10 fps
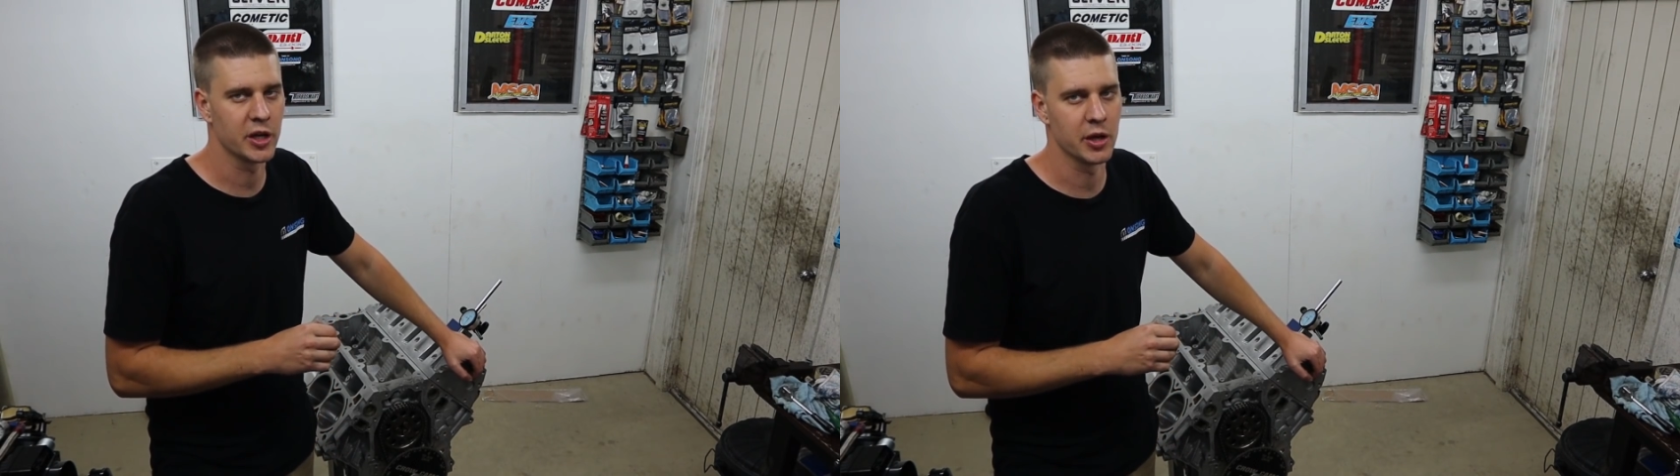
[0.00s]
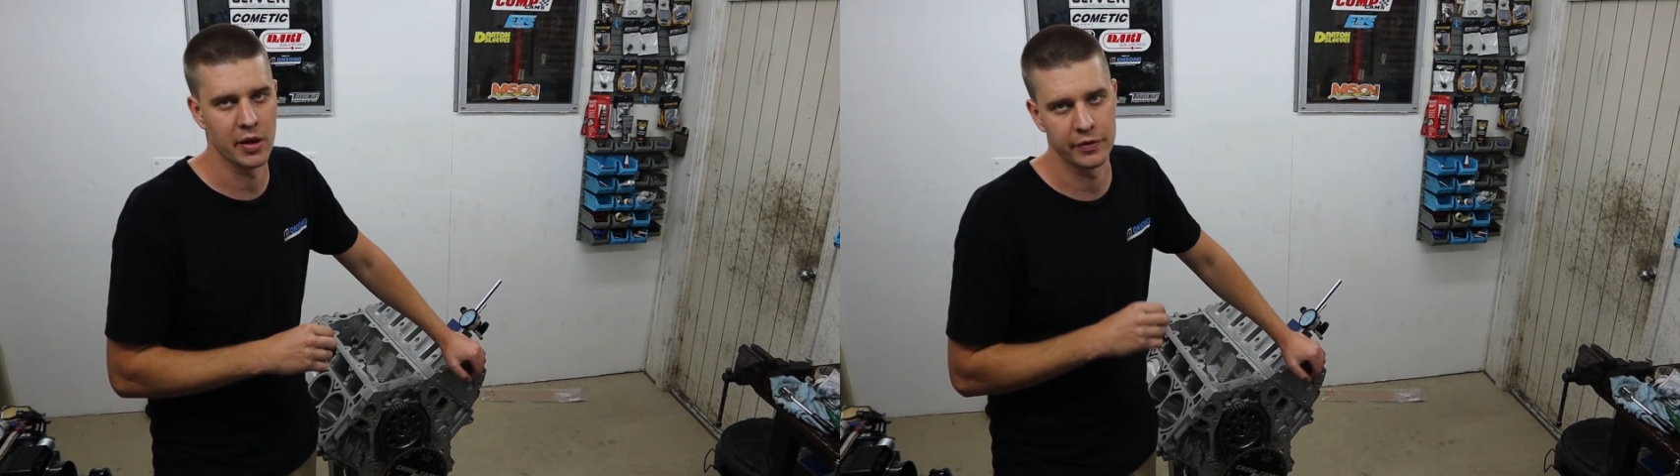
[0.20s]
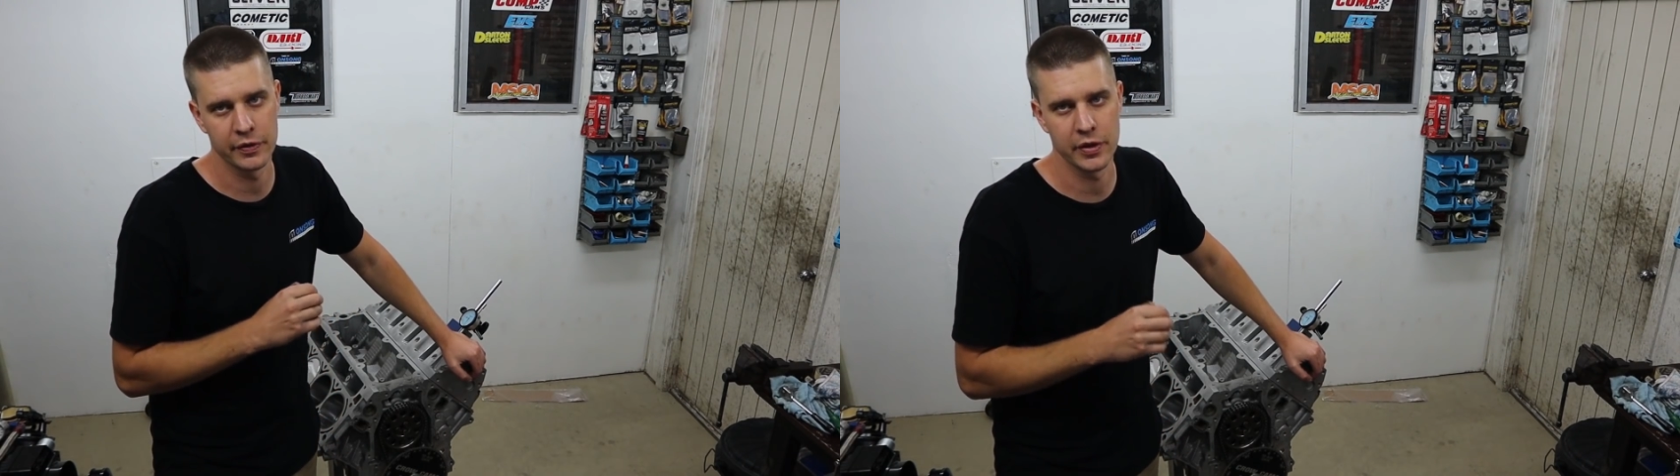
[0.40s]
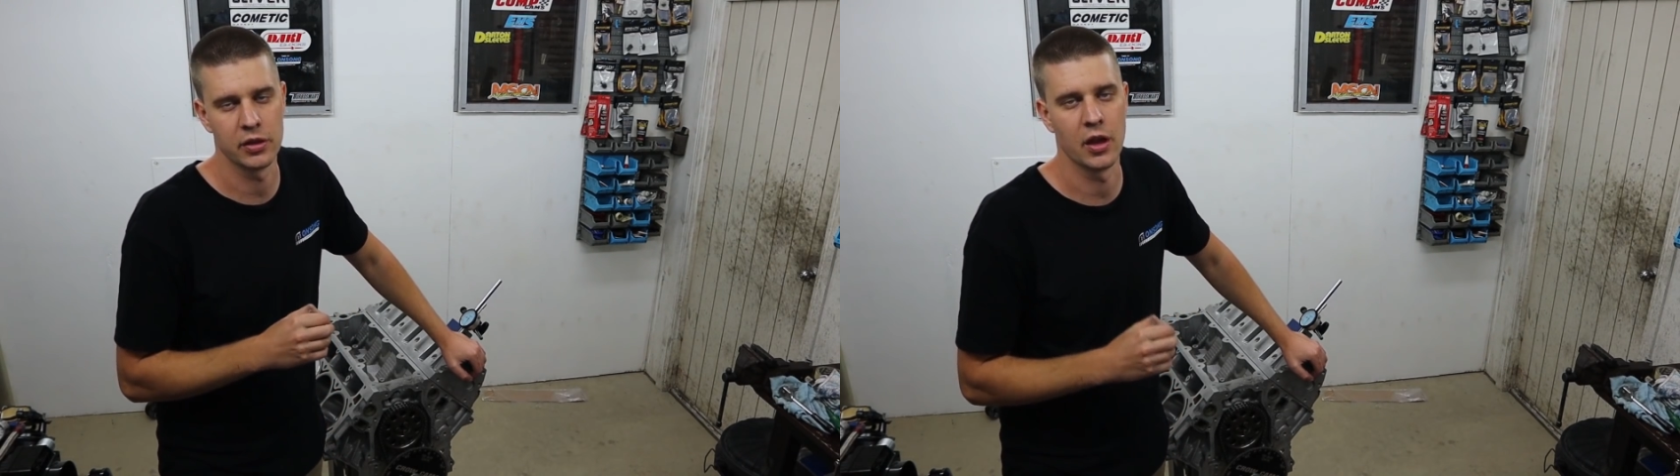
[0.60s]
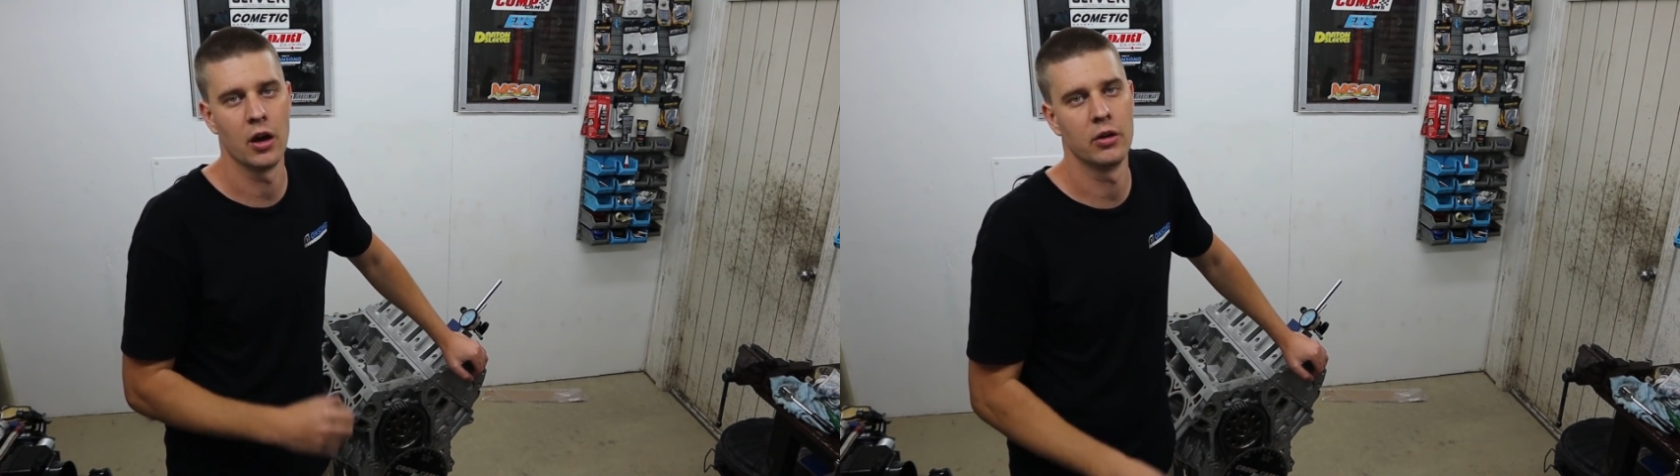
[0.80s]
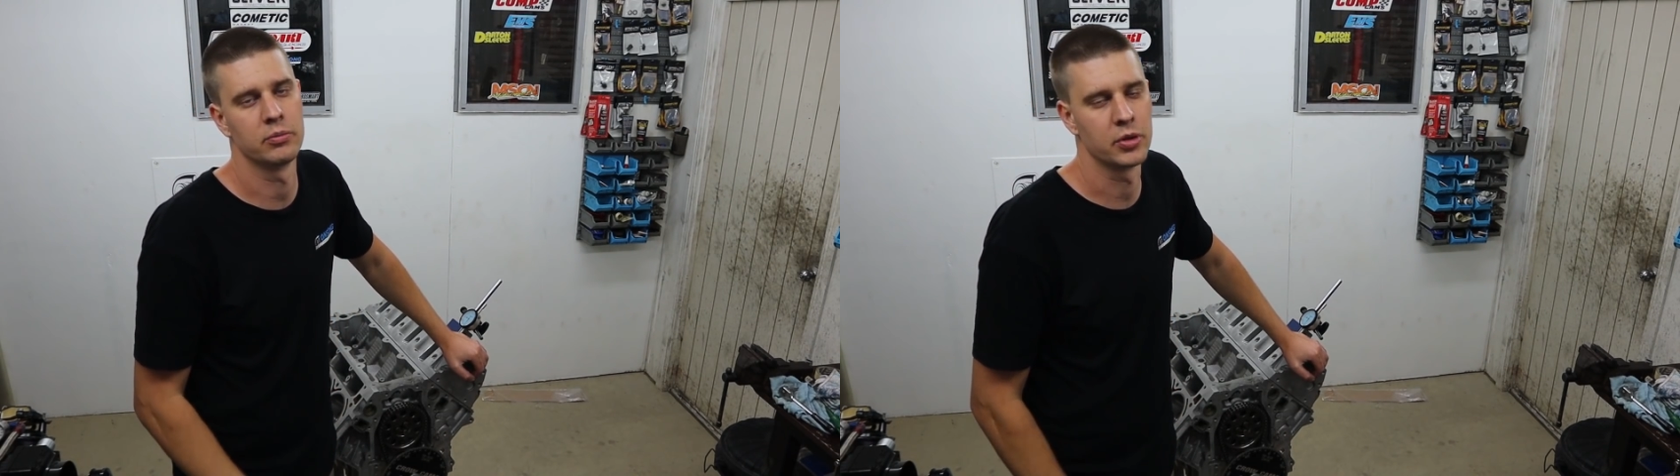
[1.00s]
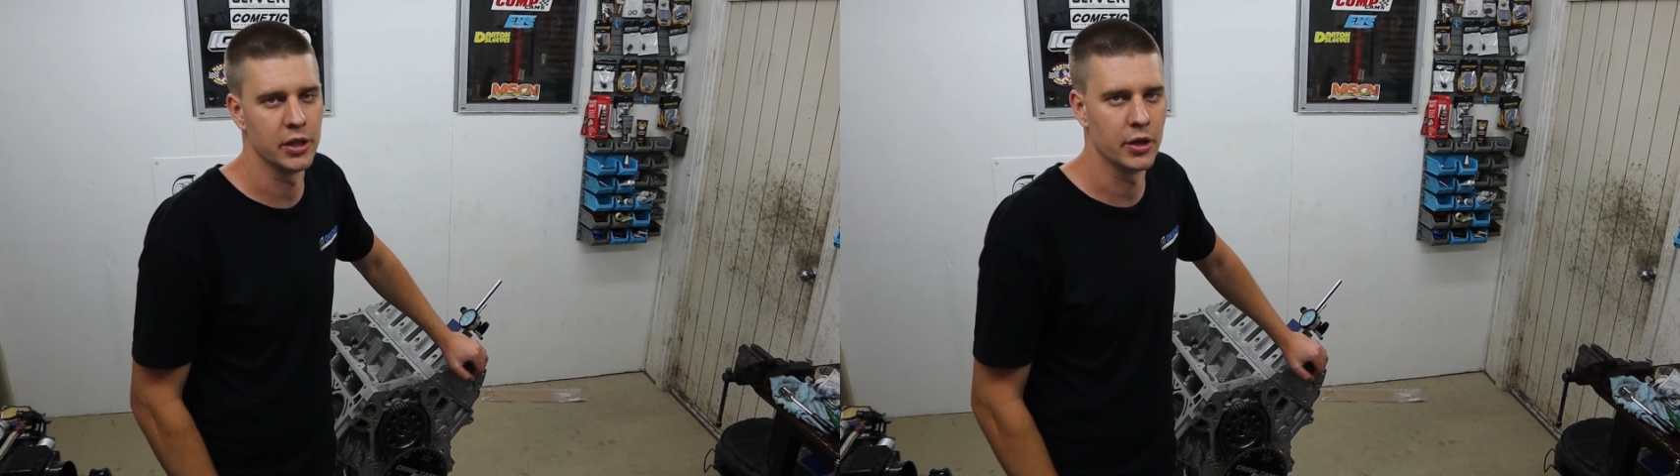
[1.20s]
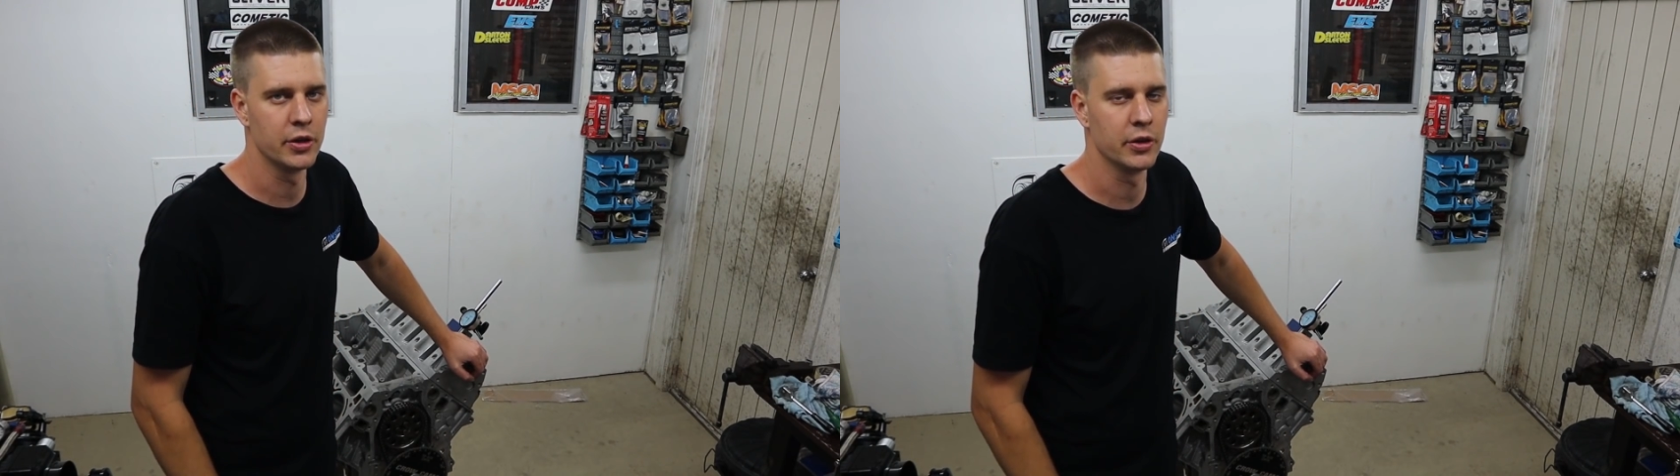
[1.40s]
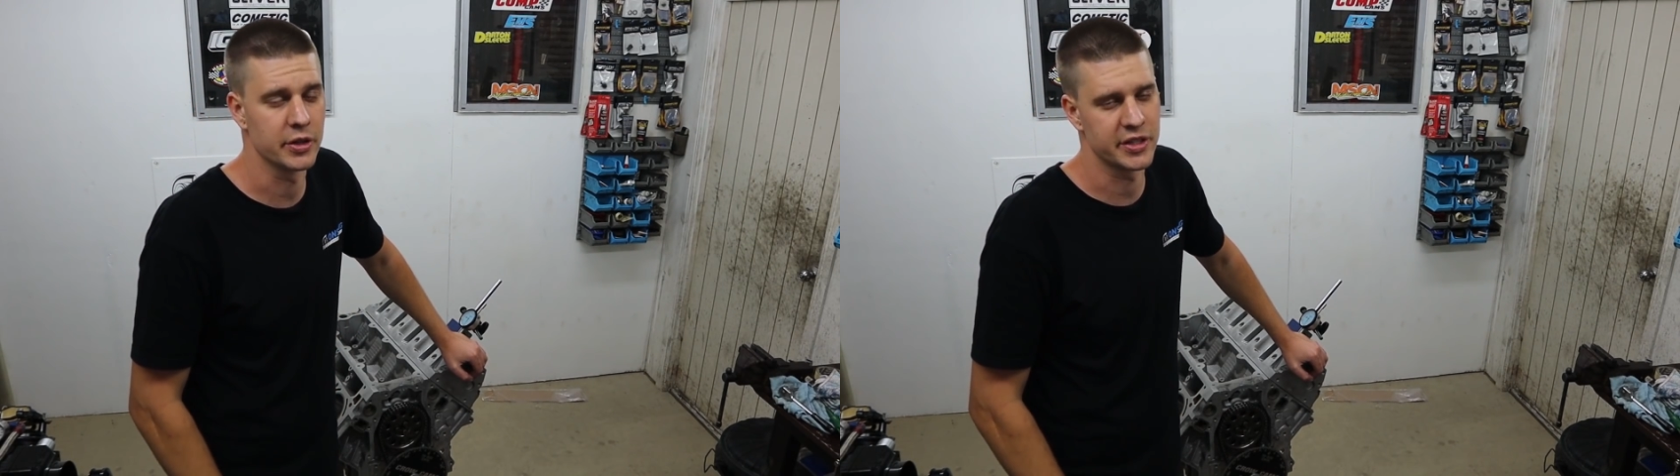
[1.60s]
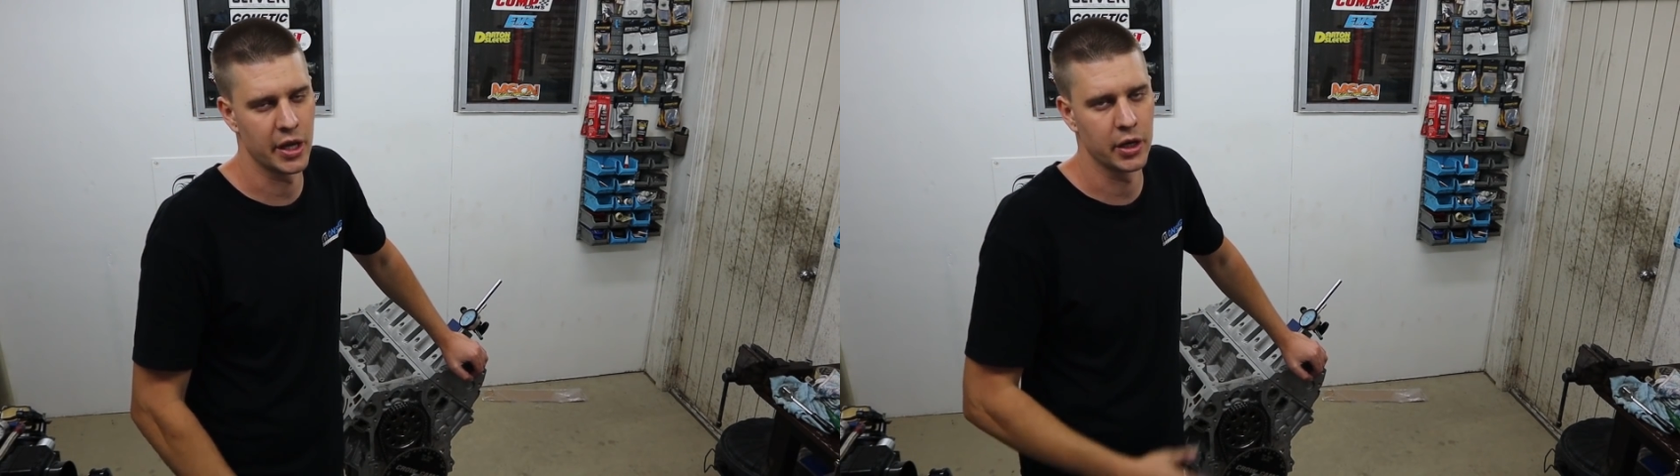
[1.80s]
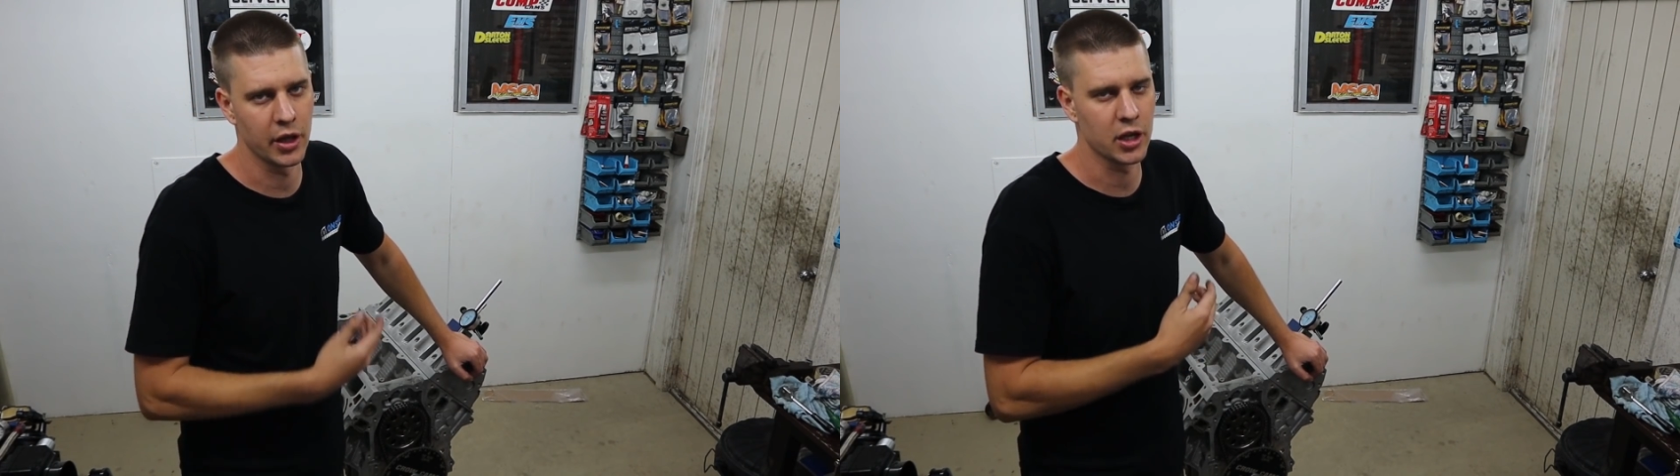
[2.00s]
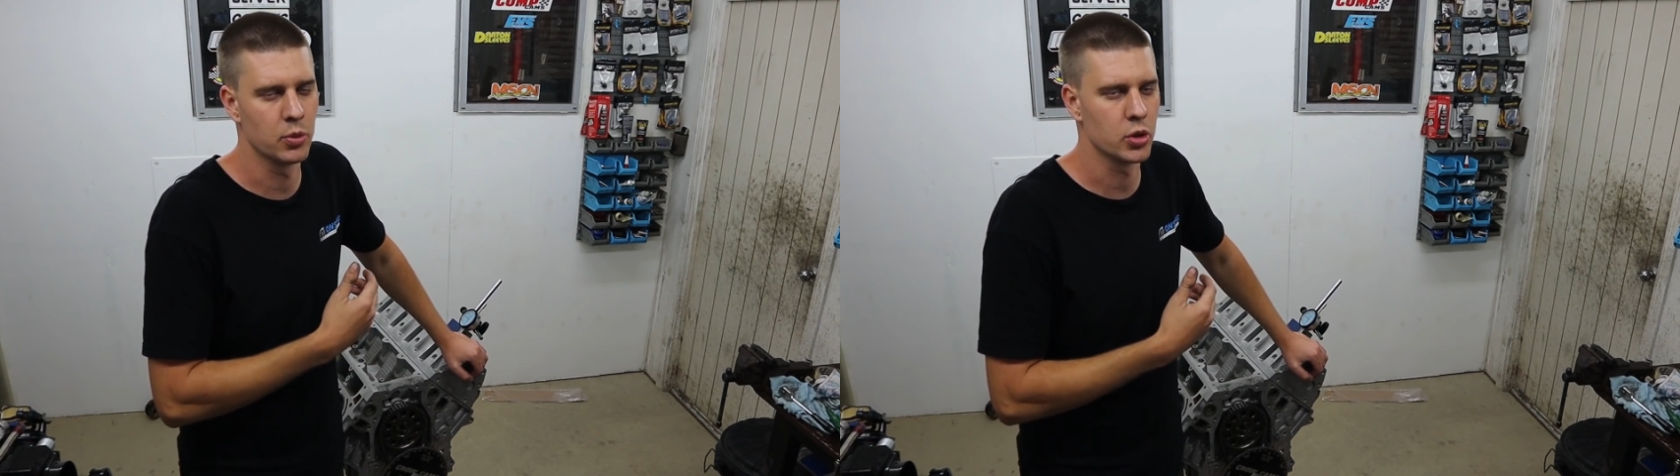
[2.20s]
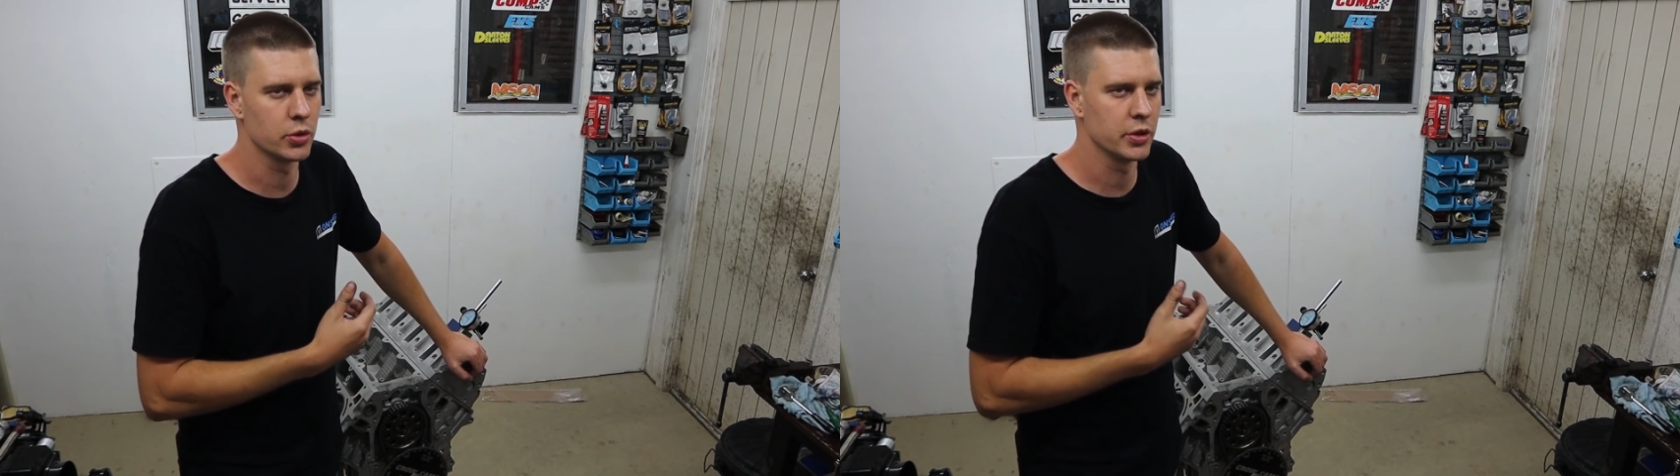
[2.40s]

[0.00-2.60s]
We get about fifty thou preload on a standard length push